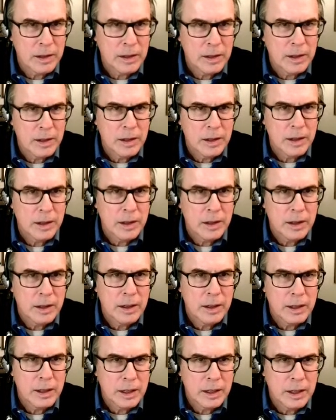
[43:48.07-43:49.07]

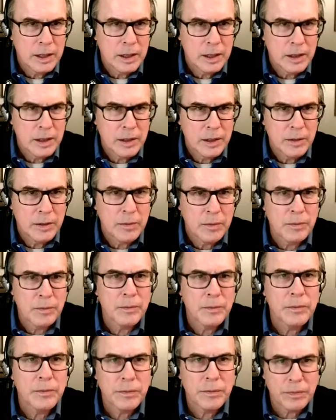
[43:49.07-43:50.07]

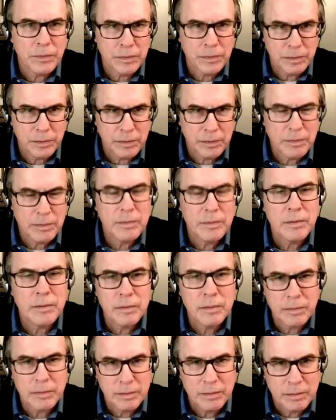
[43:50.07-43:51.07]

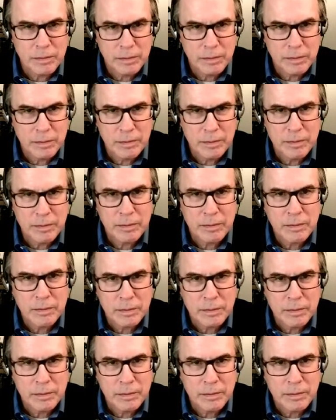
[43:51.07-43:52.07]

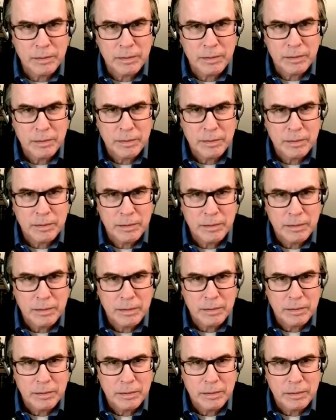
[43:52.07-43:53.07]

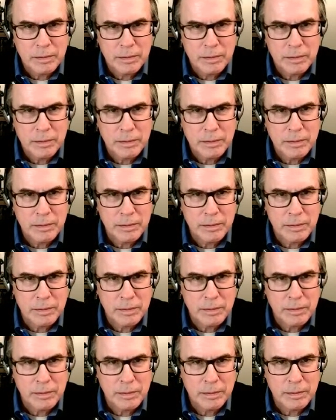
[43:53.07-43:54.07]

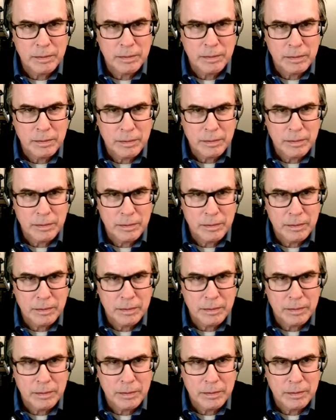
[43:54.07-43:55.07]

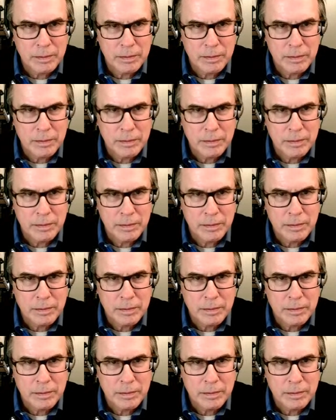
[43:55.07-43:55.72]
[no speech]